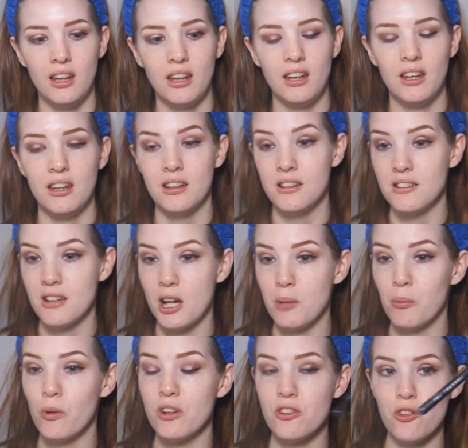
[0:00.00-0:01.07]
And I'm
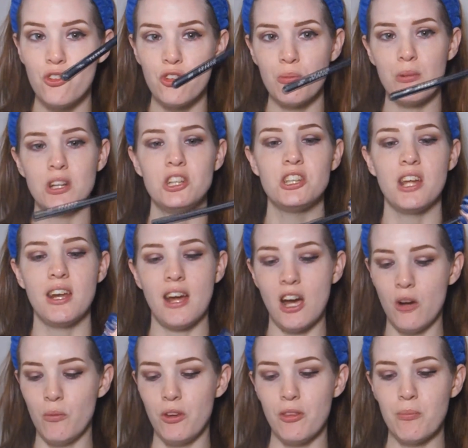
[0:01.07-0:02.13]
going to smudge that
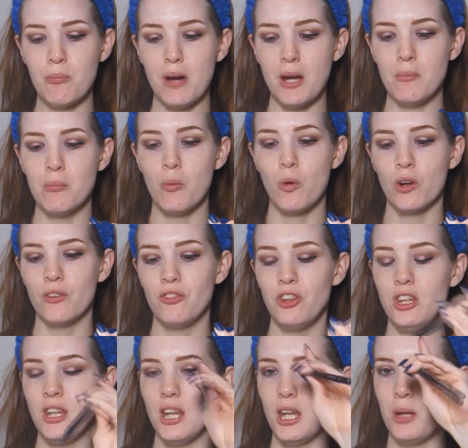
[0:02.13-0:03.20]
out with my
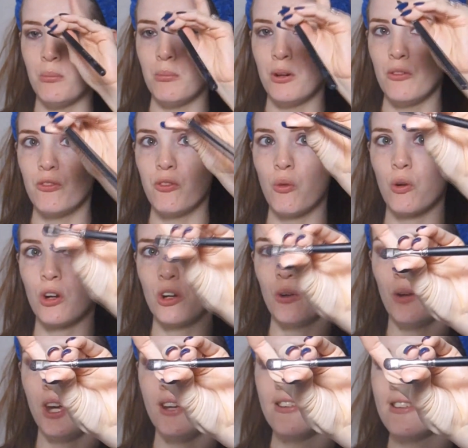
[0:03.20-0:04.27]
Morphe
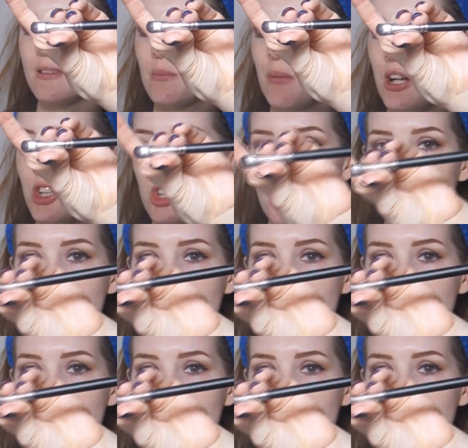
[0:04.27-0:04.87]
M408 smudger